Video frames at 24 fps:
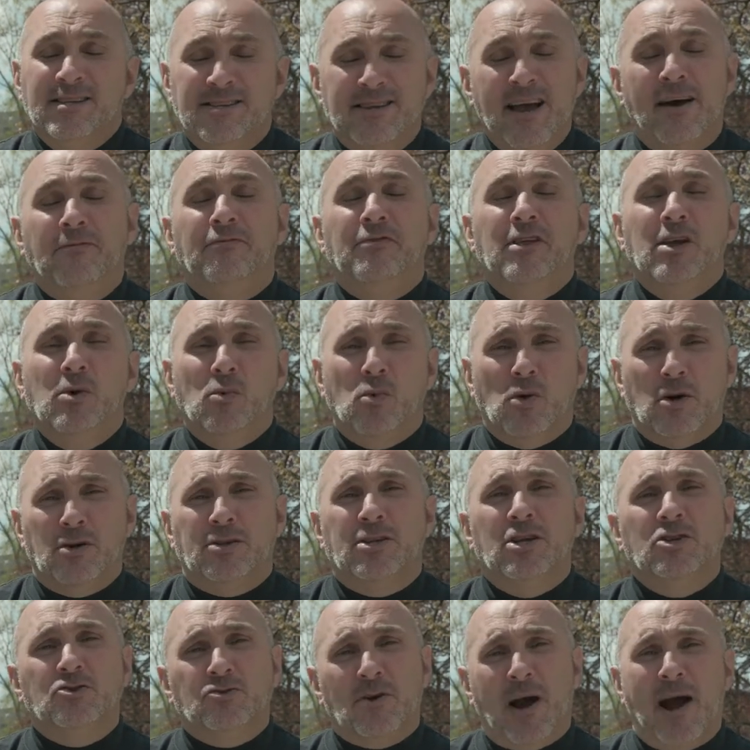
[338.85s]
Definitely
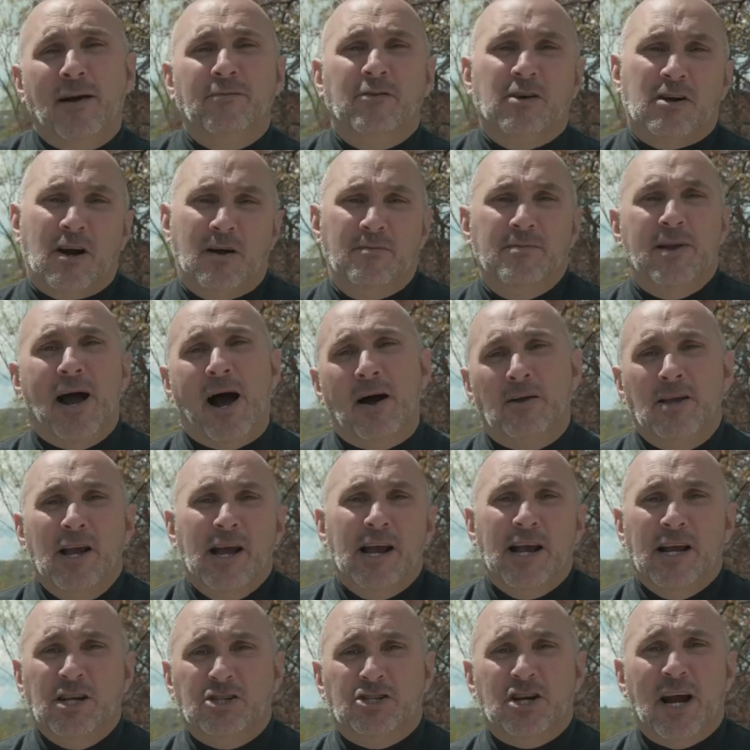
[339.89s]
worth the drive to come down
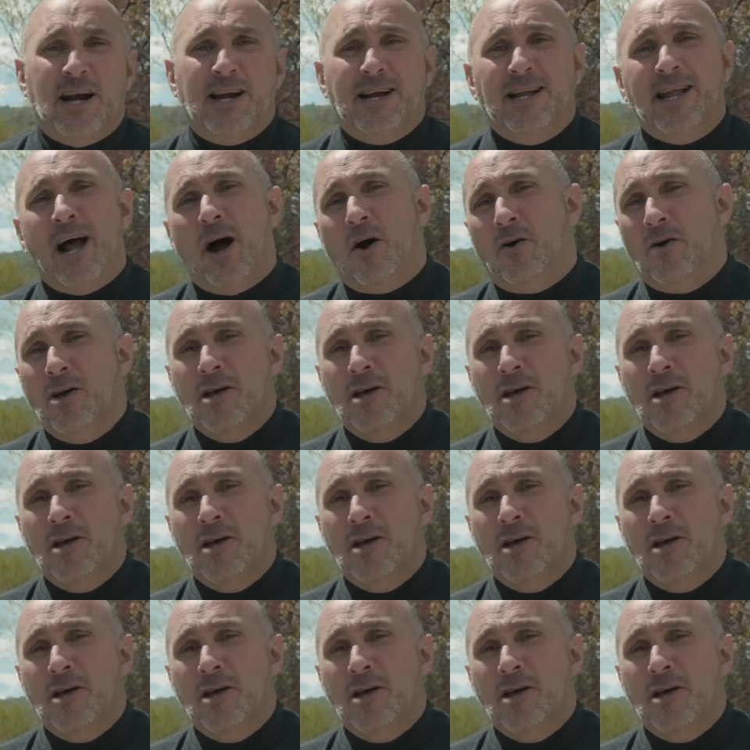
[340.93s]
and check it out.